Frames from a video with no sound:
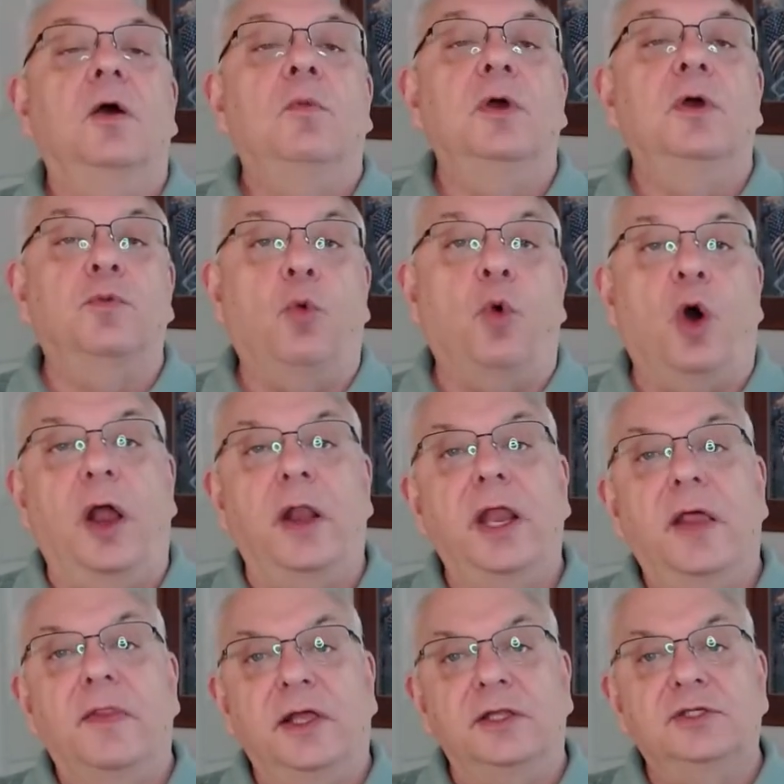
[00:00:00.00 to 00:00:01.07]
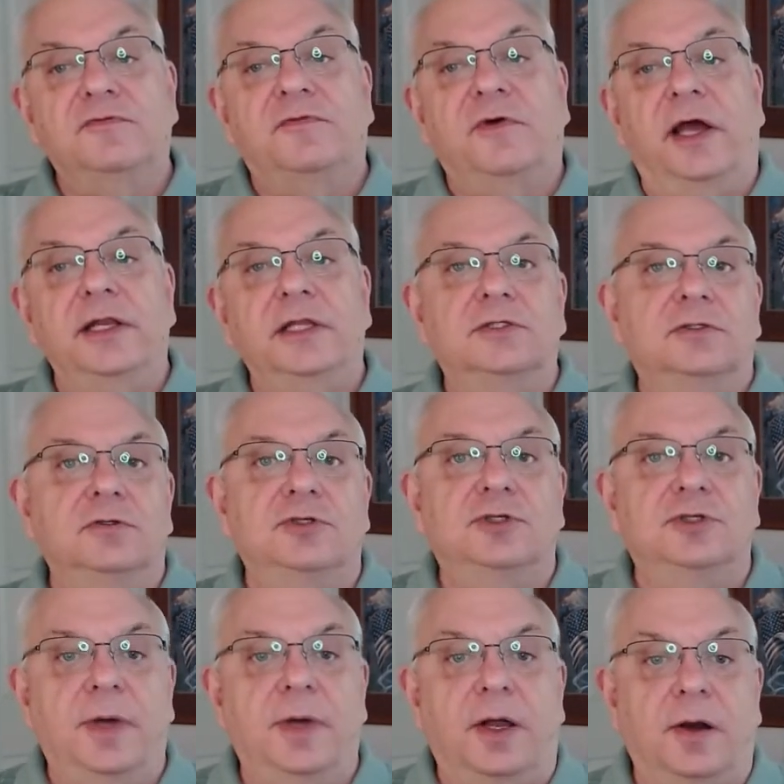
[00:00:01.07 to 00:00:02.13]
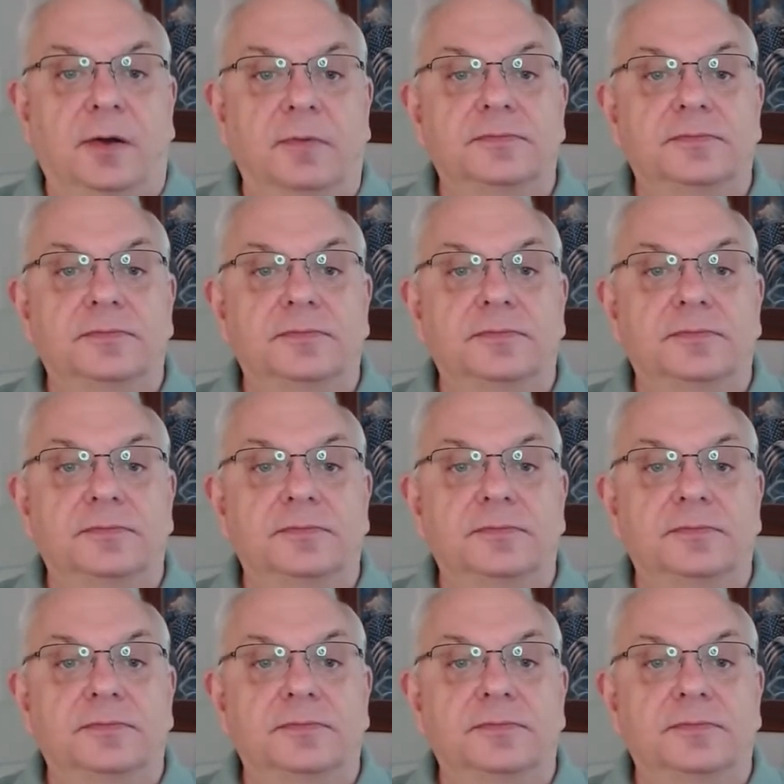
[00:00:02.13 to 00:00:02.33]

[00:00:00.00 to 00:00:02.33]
with one that you find that suits you better.